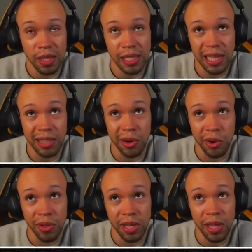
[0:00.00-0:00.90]
like the
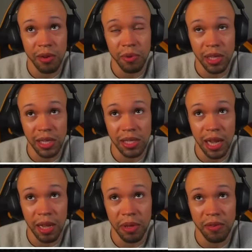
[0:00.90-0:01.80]
early release
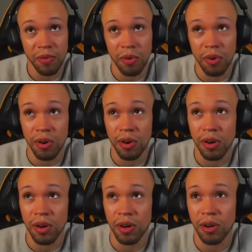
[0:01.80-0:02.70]
timing
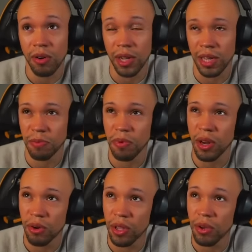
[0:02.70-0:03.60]
for, or like it's
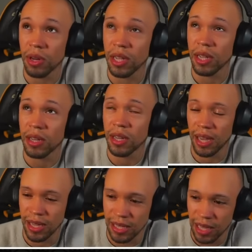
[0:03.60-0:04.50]
pretty early on in
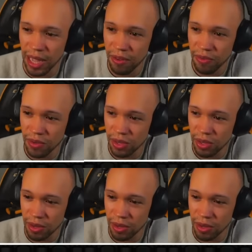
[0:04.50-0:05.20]
EX8's life. So I